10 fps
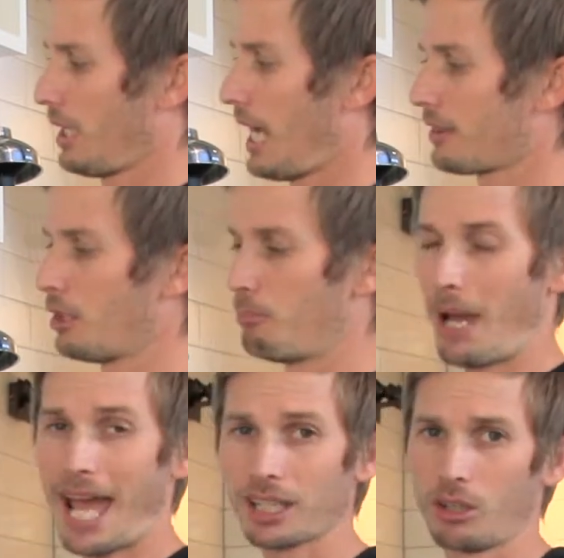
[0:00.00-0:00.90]
At the
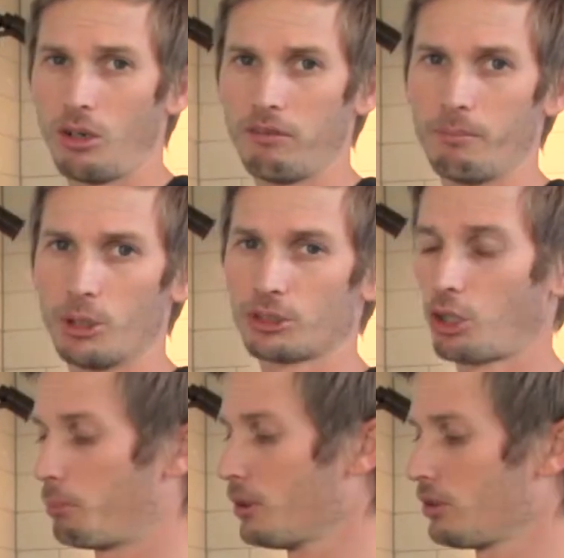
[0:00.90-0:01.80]
back of most
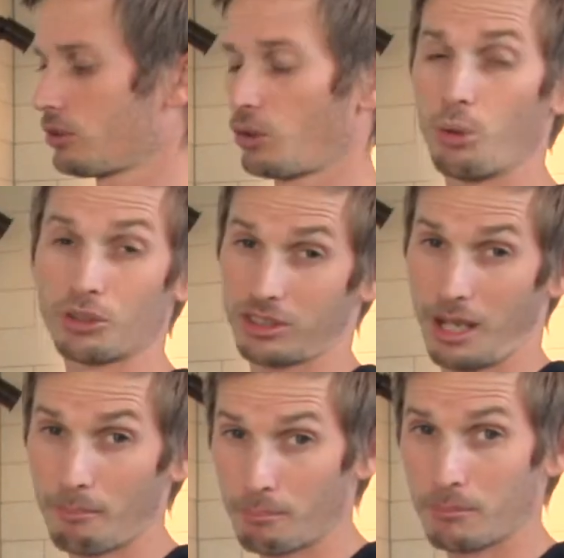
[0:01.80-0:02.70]
hoppers or
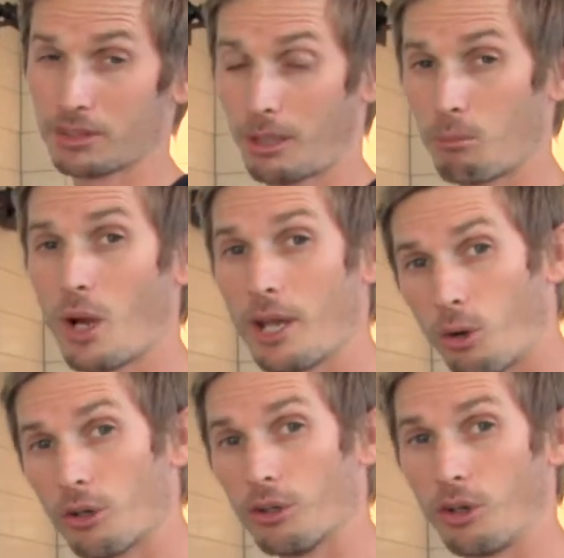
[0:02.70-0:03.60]
some somewhere
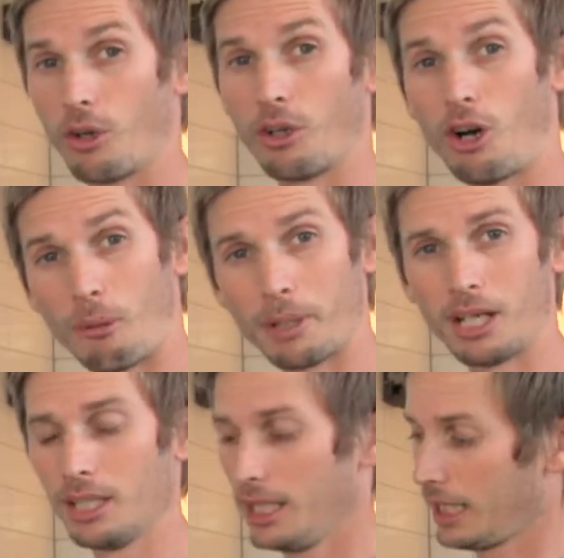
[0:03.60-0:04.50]
on a, on a hopper,